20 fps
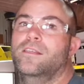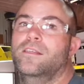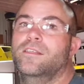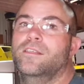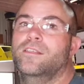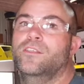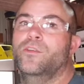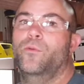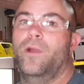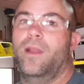
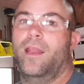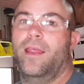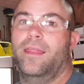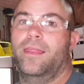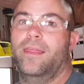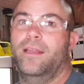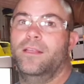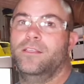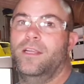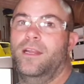So one of the
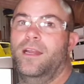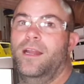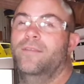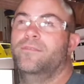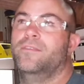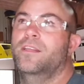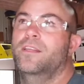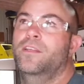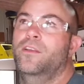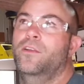things you're gonna have
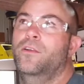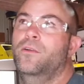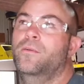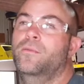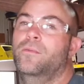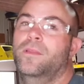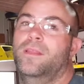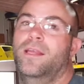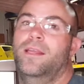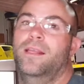to do
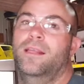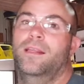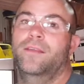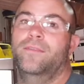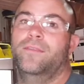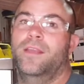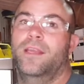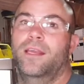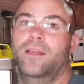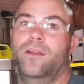with any
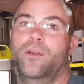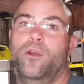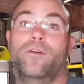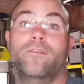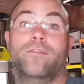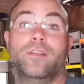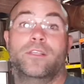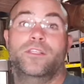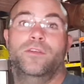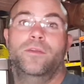lift kit
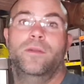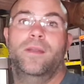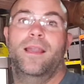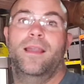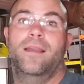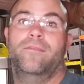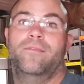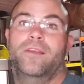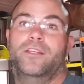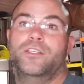over two and a
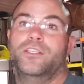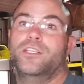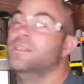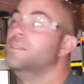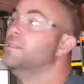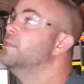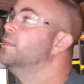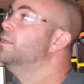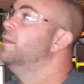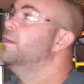half
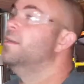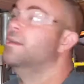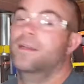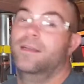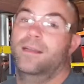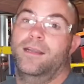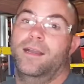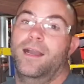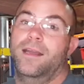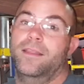inches,
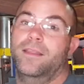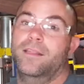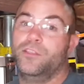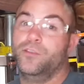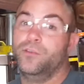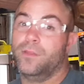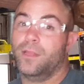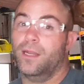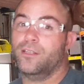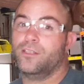on the
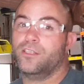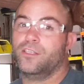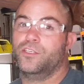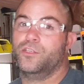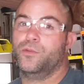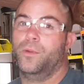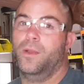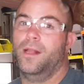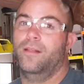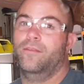
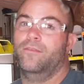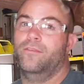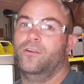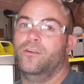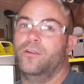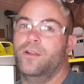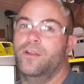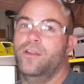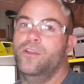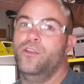2012
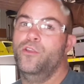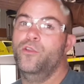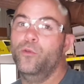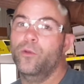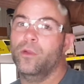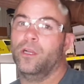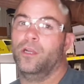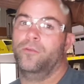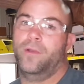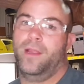or newer